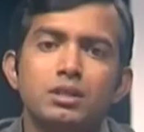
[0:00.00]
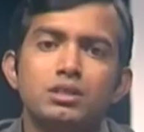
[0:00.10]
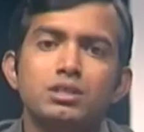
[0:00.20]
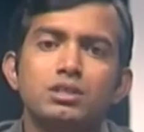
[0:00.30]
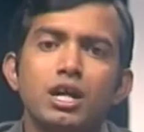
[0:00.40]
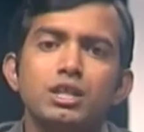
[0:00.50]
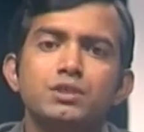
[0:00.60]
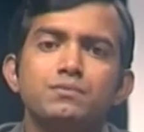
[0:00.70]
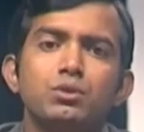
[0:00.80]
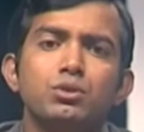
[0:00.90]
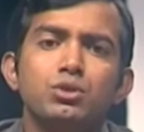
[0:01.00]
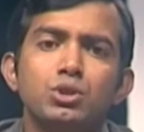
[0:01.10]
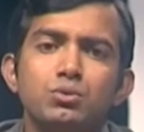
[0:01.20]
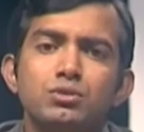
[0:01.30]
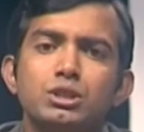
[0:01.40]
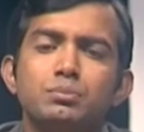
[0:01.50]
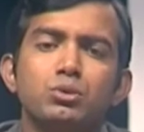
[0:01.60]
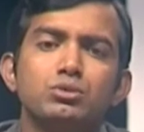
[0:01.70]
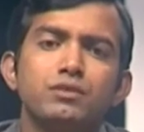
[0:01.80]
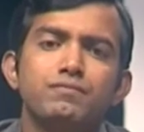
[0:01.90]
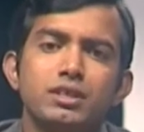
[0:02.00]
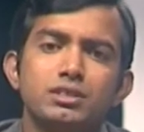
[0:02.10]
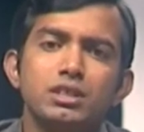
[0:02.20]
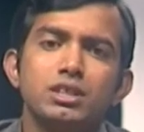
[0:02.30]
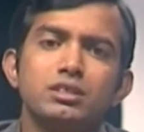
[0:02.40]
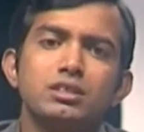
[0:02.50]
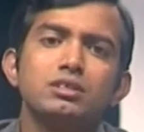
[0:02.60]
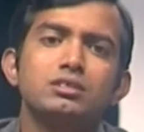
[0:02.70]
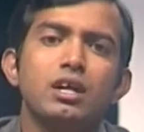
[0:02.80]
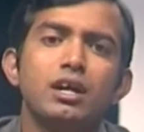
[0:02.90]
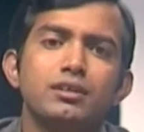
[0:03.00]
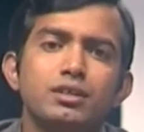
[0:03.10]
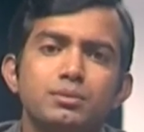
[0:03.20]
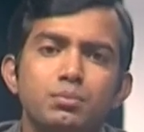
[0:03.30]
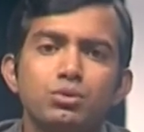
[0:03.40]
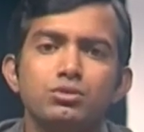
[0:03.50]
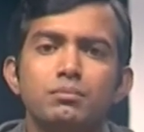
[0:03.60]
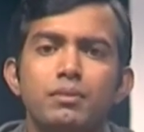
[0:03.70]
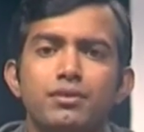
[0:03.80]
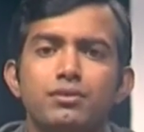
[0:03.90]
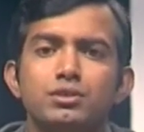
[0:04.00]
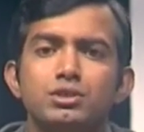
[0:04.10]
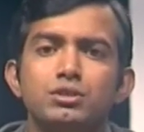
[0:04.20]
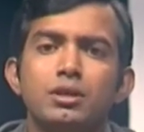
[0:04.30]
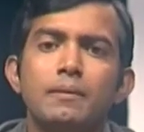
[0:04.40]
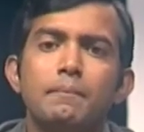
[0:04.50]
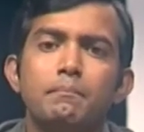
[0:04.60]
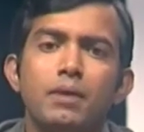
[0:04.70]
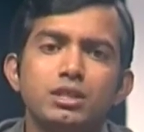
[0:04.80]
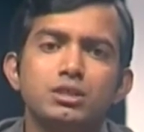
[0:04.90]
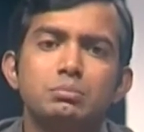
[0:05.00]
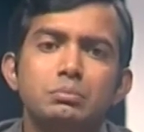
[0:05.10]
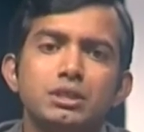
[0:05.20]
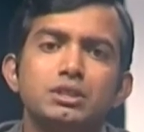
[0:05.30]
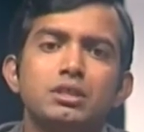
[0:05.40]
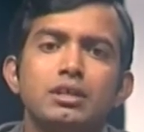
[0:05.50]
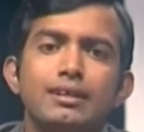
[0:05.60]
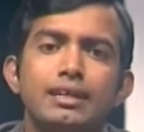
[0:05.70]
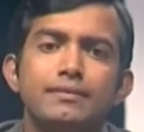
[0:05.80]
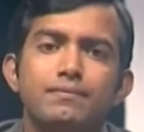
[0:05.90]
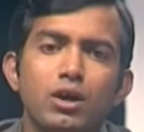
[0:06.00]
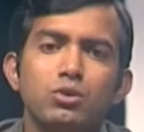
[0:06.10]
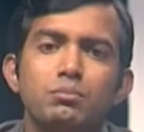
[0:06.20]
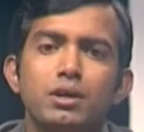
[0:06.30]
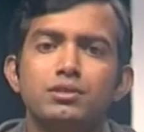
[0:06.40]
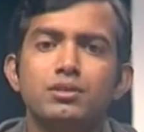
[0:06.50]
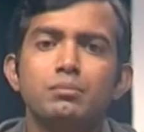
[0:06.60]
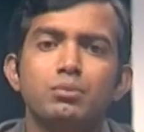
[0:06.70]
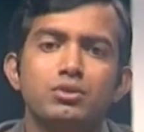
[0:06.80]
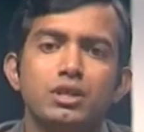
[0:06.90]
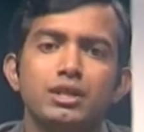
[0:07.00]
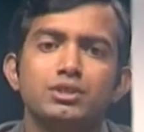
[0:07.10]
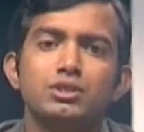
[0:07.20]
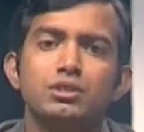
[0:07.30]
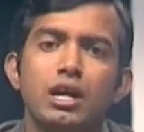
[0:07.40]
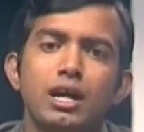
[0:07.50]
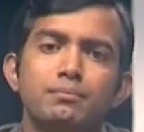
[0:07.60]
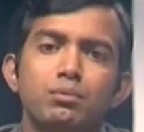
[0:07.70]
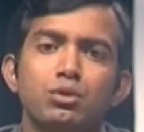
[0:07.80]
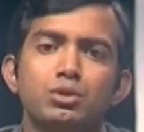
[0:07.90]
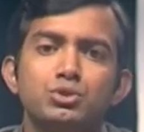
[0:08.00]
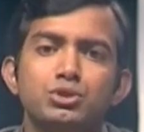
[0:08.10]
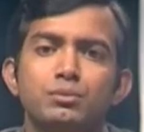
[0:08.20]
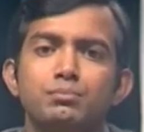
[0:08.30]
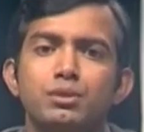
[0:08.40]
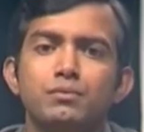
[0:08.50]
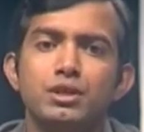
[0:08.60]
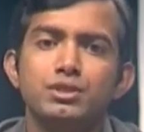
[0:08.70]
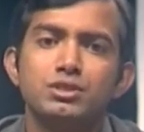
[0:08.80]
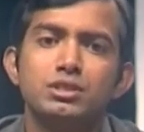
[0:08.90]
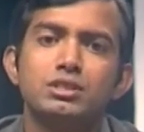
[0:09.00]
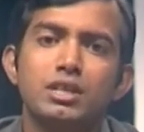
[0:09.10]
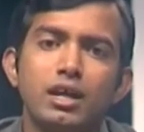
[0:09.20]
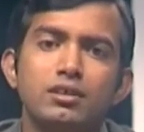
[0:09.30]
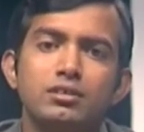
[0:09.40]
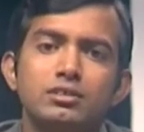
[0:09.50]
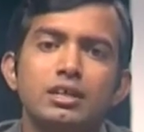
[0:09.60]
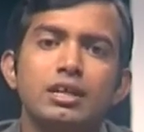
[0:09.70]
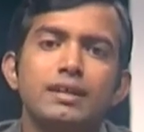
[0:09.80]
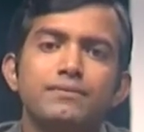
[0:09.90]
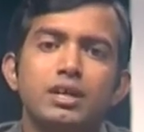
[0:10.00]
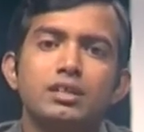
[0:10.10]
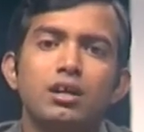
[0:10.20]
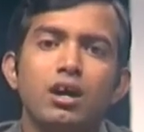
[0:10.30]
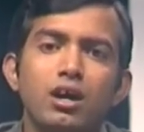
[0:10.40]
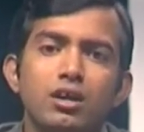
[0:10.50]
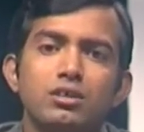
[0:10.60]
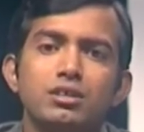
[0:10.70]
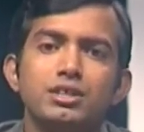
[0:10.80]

Designs for new disposal facilities and disposal methods must meet environmental protection and pollution prevention standards that are